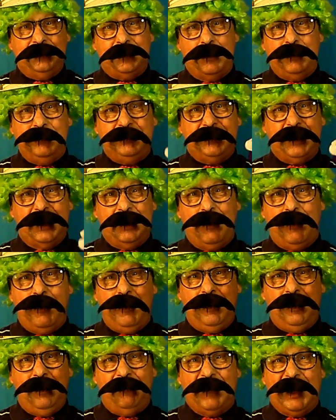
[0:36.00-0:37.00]
so say
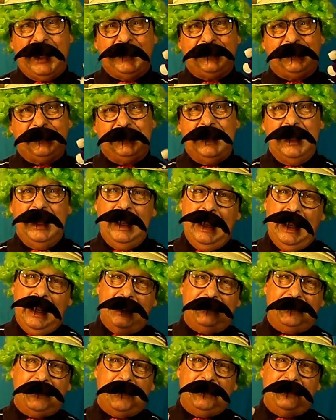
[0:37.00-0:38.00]
all of us,
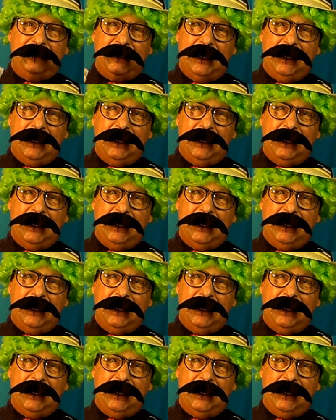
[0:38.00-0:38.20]
and so